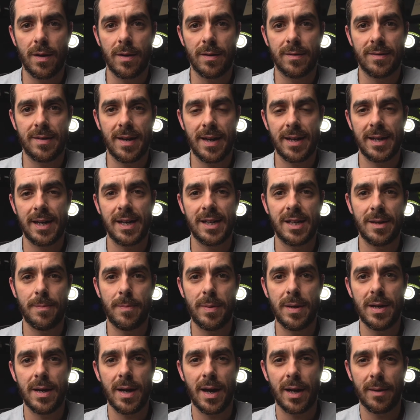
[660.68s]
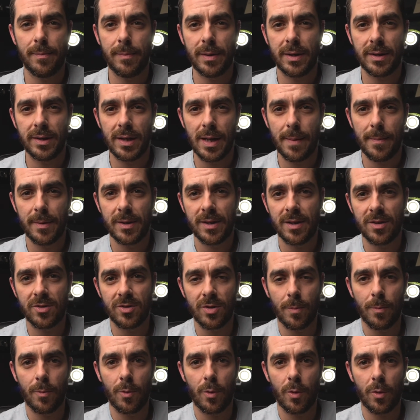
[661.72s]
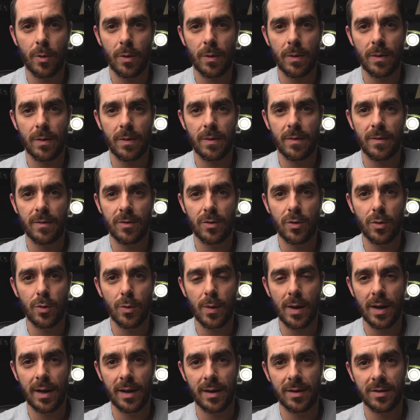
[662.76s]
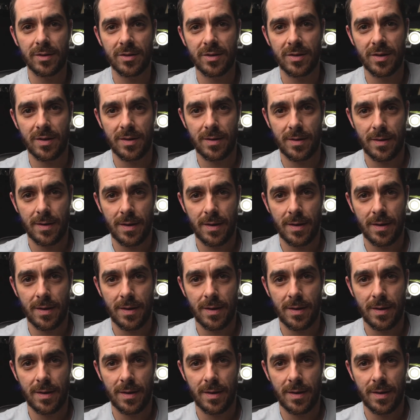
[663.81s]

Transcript: 1080p and being limited somewhat to its